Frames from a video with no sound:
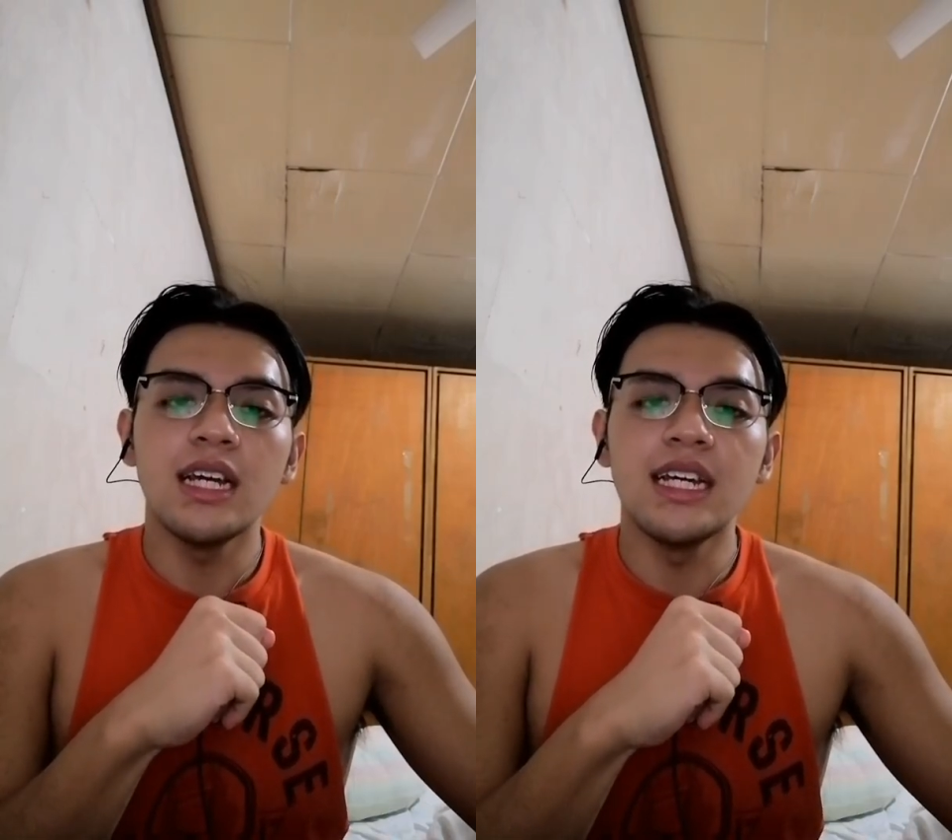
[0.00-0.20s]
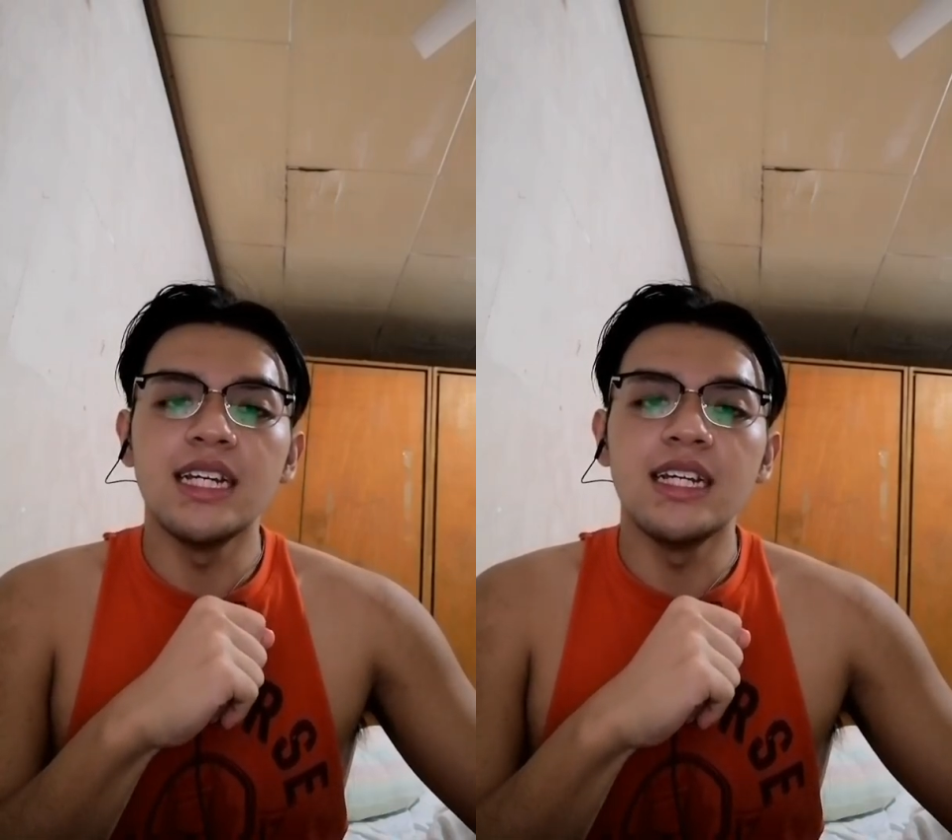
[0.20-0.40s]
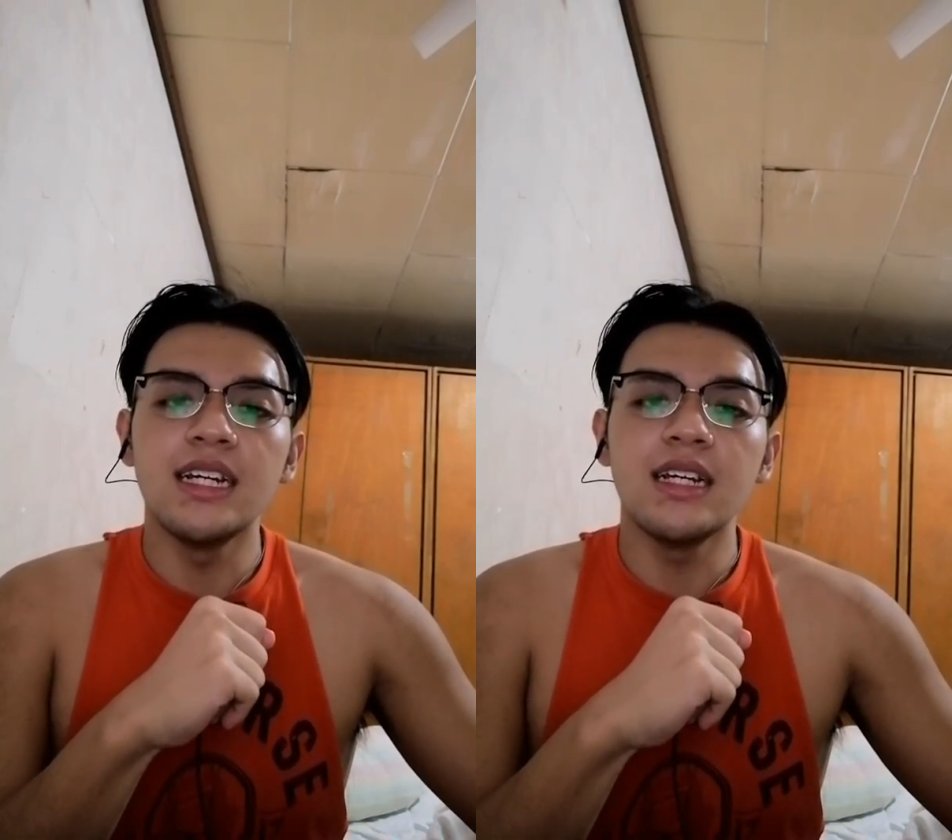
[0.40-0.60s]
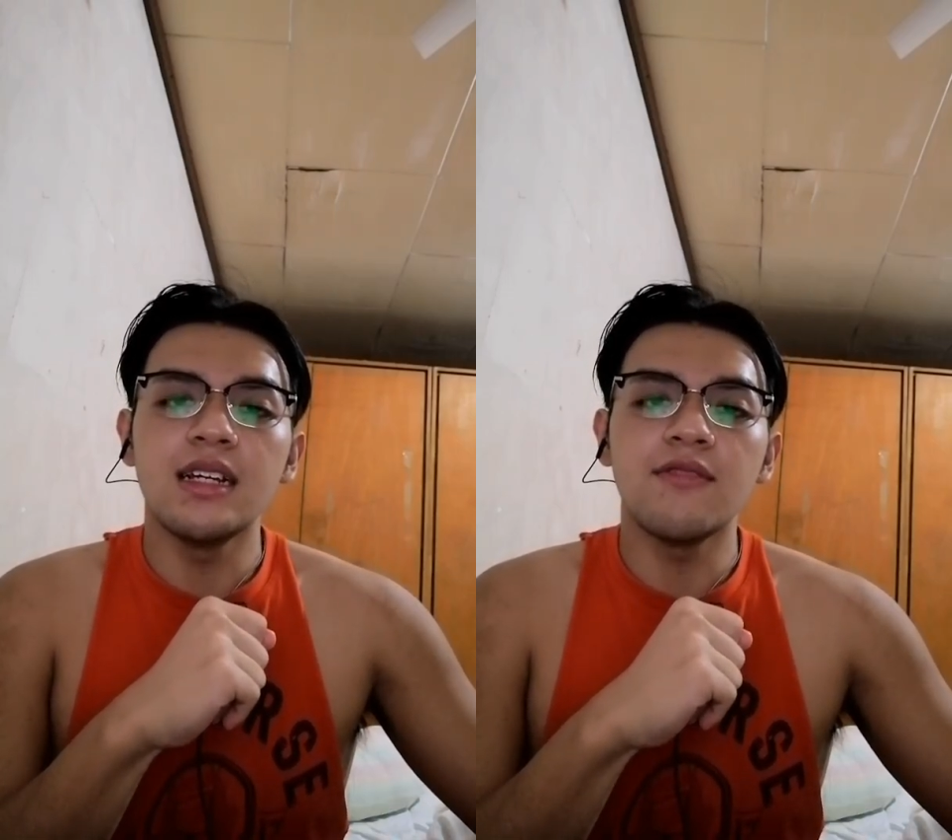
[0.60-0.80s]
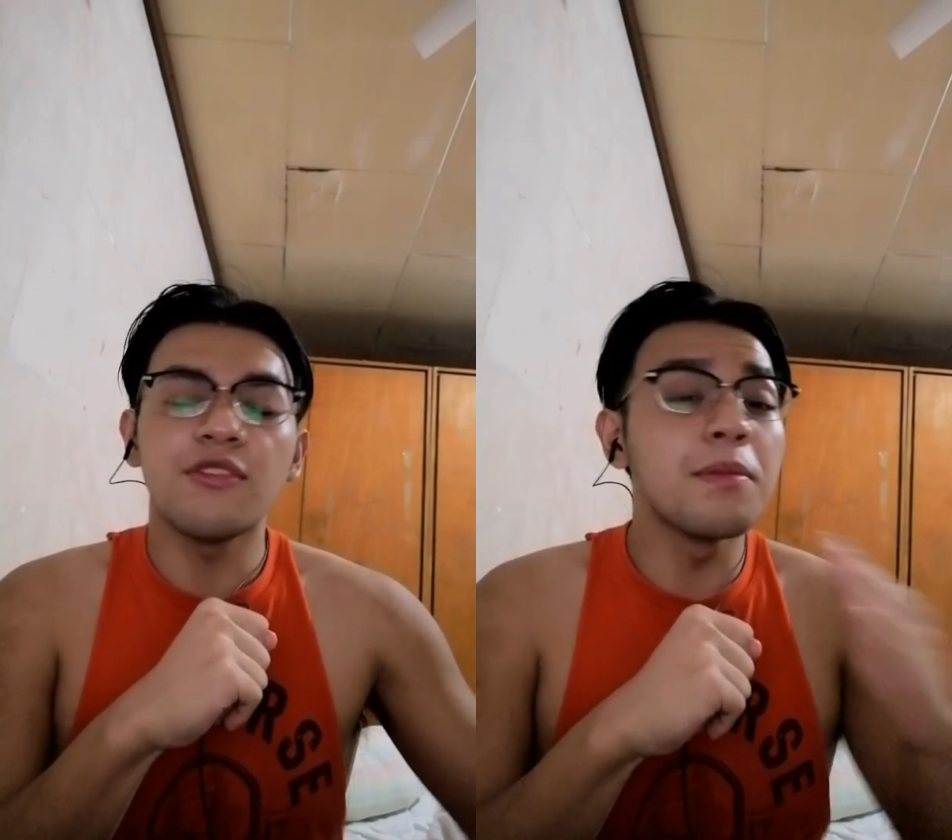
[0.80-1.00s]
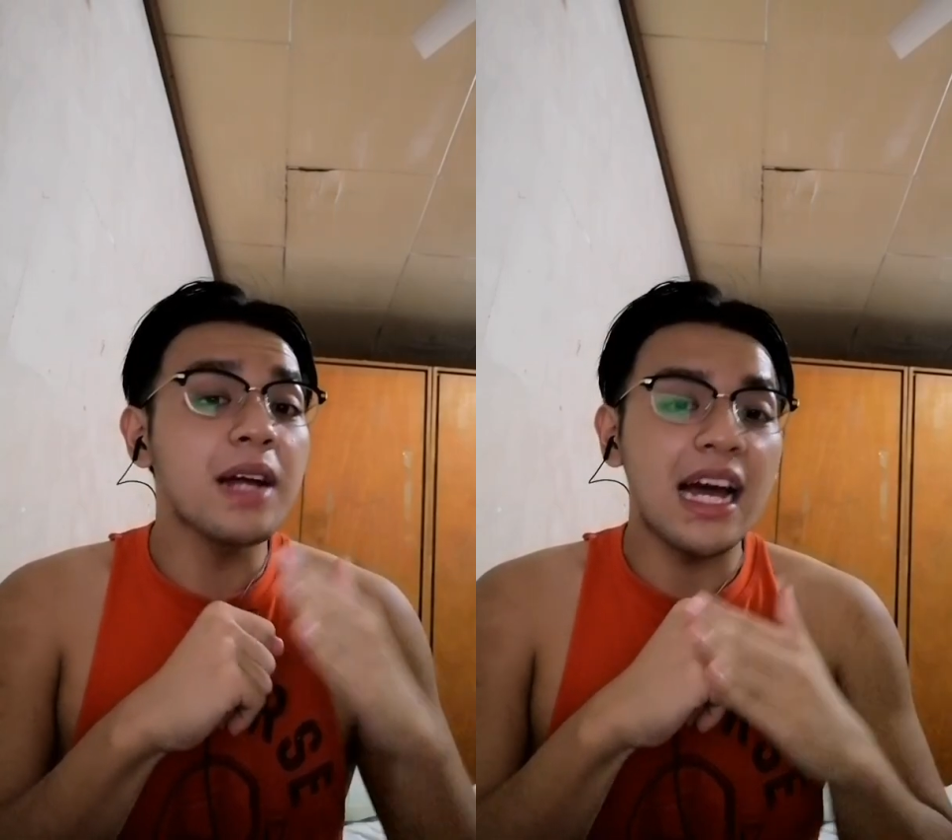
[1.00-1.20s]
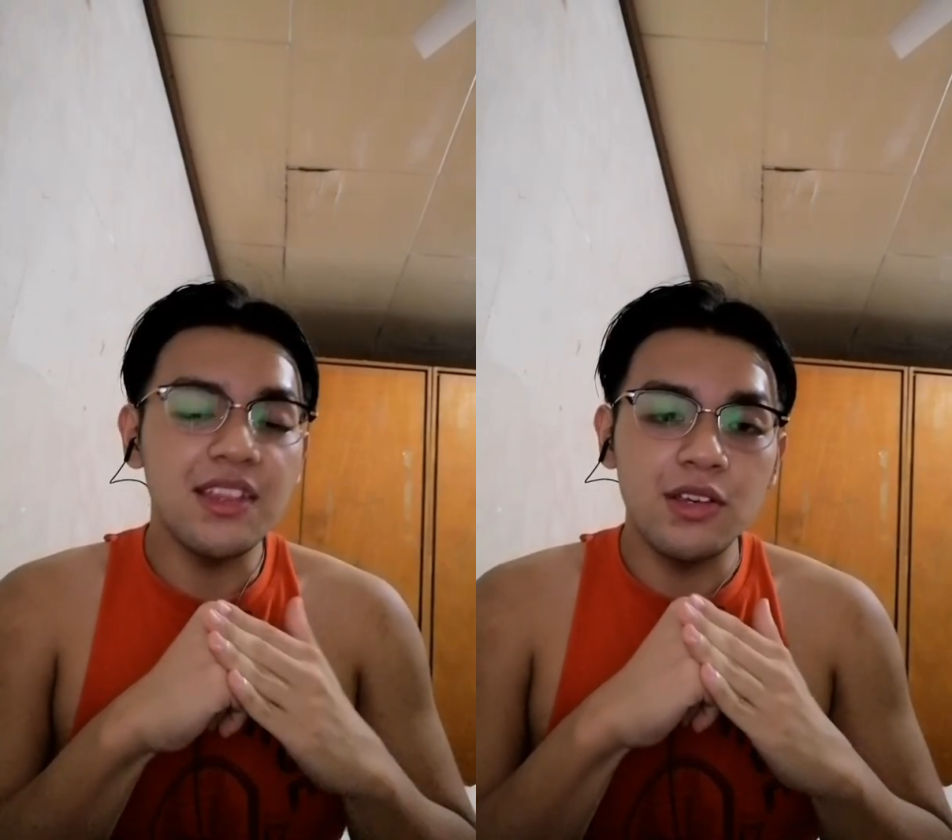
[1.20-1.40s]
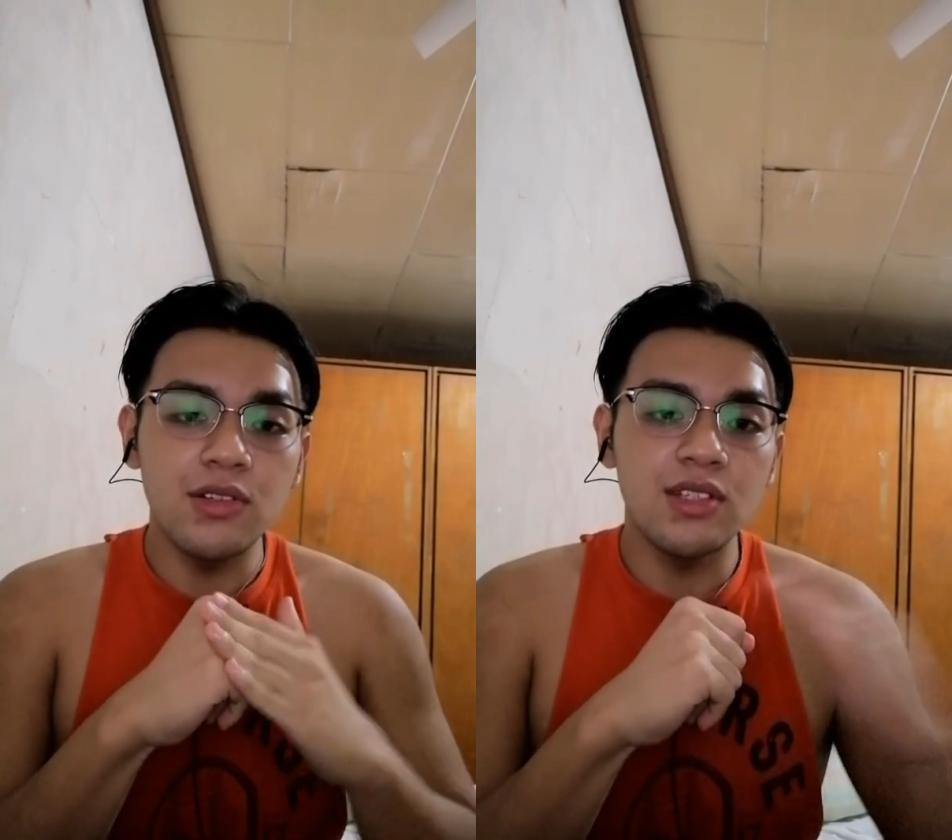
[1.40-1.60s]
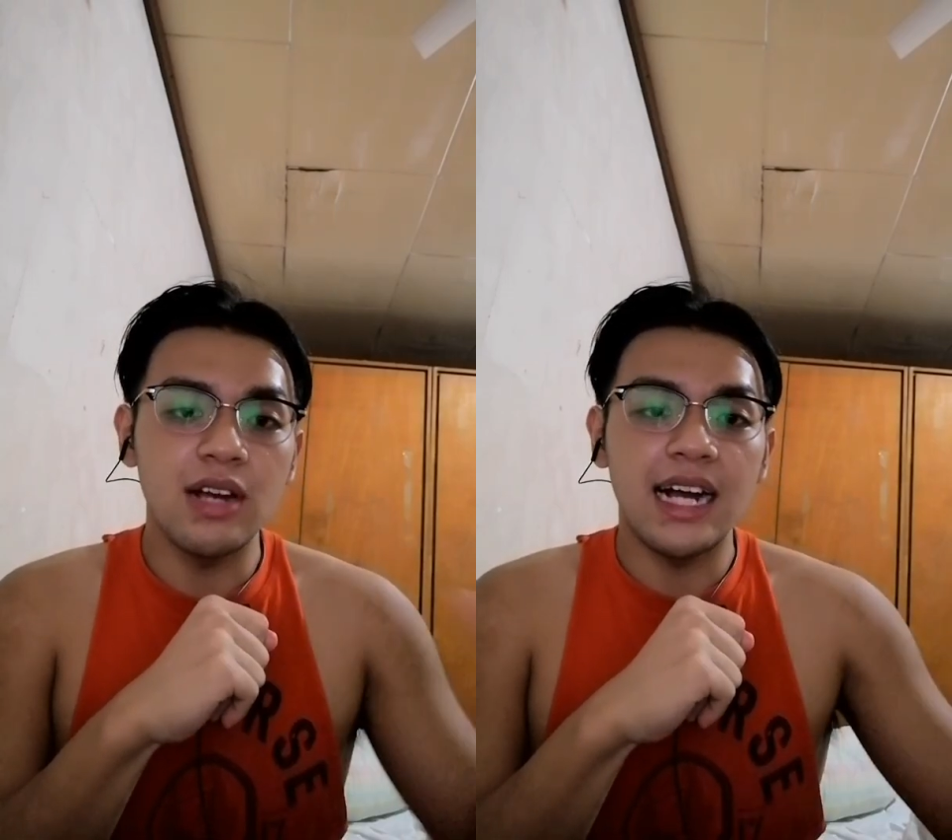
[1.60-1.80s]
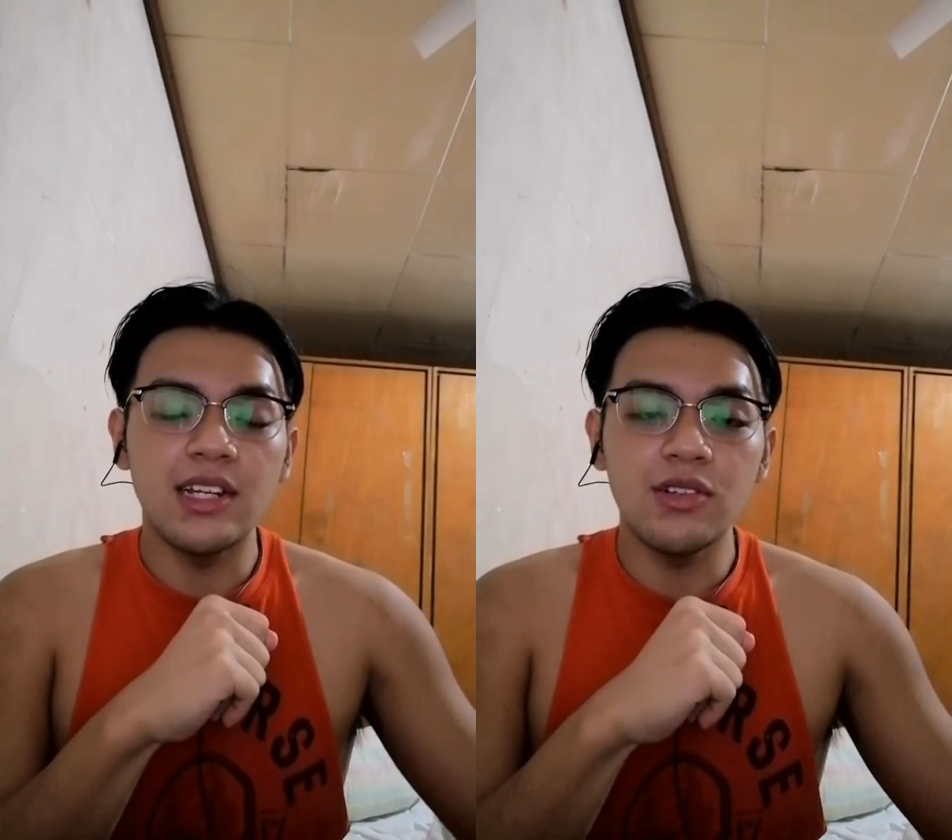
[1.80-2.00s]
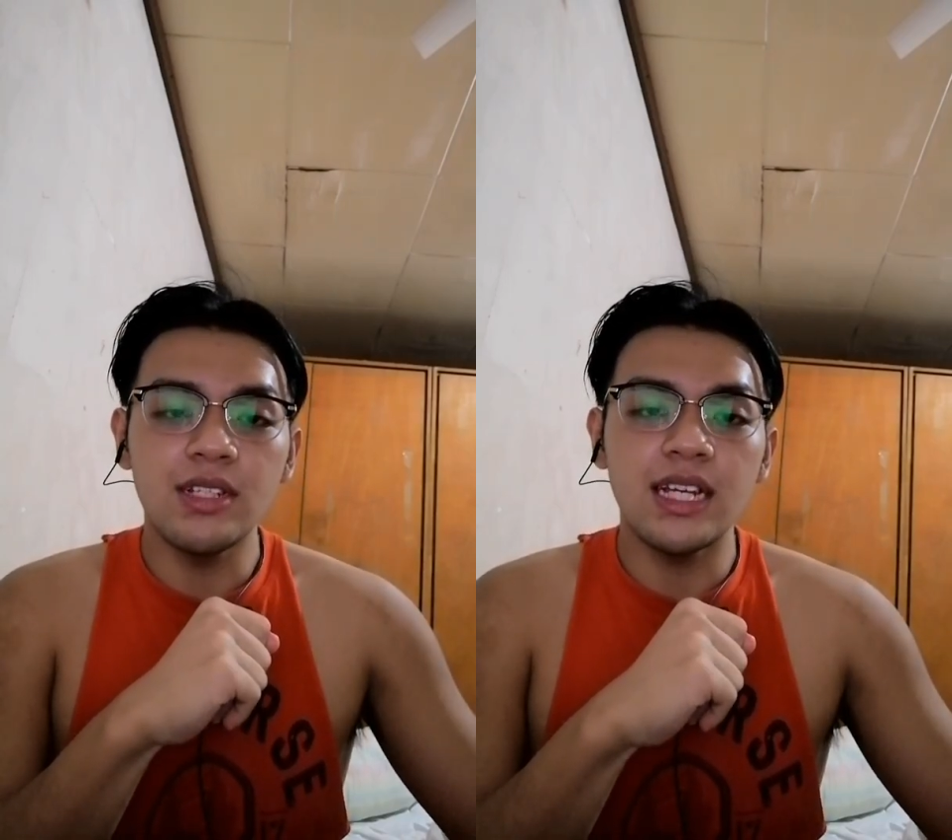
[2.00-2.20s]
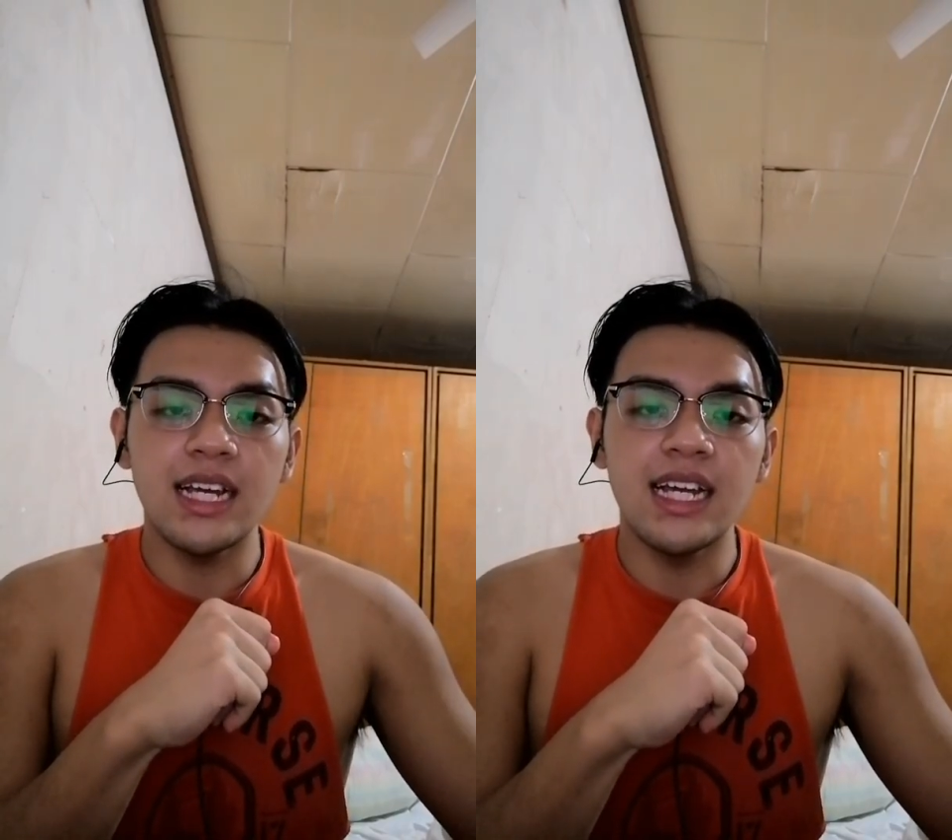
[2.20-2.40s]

and from cathode to anode,